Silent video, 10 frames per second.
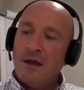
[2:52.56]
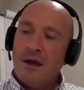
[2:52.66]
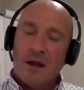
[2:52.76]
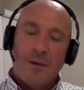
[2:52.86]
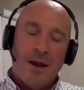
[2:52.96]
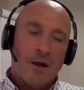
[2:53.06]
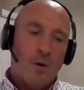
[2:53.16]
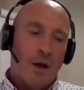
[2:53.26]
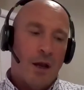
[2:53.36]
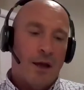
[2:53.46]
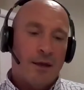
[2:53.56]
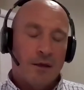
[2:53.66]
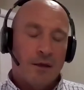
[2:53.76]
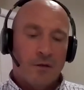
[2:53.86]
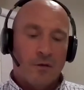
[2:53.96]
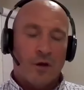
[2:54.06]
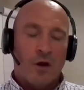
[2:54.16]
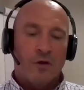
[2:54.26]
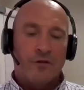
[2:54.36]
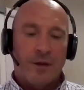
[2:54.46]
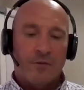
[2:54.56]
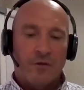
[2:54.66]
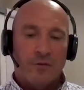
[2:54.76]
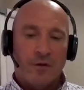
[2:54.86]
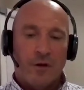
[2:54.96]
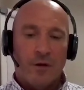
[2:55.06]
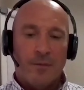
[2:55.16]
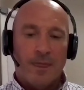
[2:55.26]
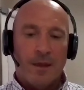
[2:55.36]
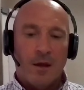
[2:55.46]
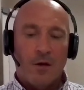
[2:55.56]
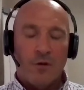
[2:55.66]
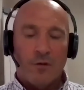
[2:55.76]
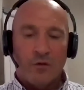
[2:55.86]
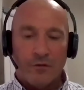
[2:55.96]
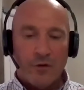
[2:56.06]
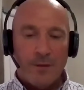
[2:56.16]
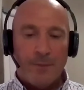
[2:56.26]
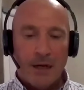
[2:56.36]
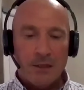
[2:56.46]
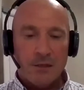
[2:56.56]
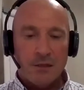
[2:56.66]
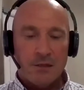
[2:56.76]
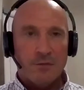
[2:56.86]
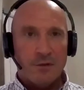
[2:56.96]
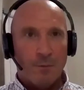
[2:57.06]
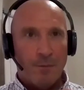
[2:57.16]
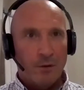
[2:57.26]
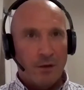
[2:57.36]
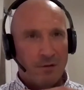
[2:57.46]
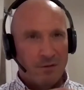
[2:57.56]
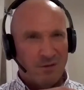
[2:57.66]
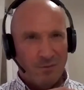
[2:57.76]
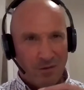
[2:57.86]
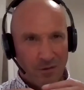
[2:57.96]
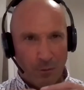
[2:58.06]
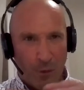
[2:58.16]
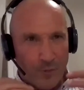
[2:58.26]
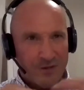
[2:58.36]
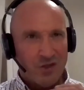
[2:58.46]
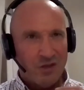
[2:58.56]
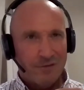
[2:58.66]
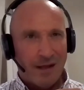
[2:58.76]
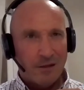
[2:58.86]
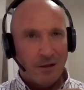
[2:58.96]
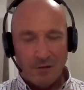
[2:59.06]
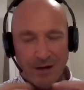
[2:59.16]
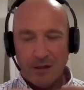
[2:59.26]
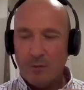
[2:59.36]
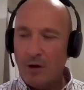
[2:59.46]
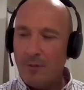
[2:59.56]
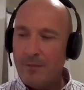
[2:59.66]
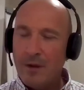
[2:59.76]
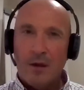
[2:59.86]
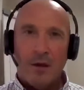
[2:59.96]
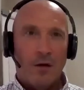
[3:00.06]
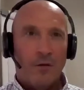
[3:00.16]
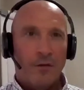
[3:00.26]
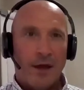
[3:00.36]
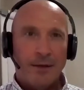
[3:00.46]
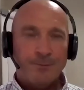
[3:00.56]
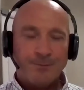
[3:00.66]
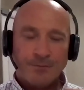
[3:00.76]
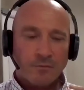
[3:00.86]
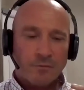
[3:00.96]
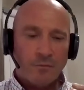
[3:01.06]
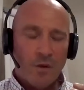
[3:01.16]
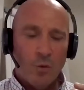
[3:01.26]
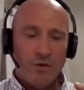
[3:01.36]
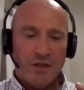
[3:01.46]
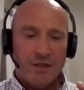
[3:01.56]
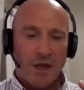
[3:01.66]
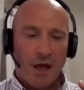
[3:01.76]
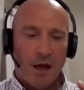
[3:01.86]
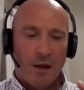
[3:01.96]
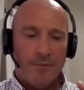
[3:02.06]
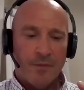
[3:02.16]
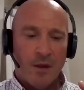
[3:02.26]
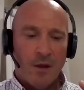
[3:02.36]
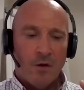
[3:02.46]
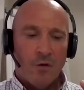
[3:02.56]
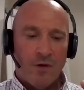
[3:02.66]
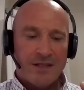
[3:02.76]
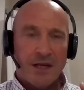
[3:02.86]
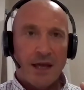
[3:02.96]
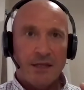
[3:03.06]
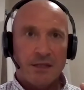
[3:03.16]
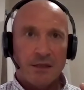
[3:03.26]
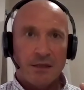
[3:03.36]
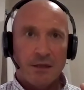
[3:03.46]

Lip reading: I quite like the concept of sort of 3 pillars to building the proposition of value, the value prop on there, which is resonate,